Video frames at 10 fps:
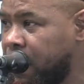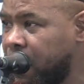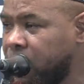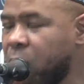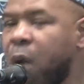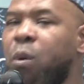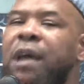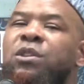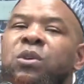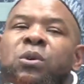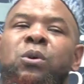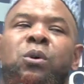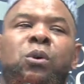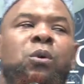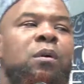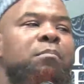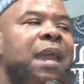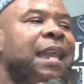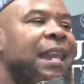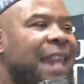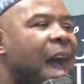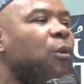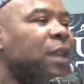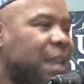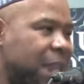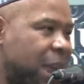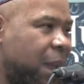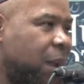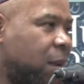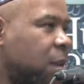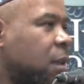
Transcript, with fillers: So I want to make it loud and clear.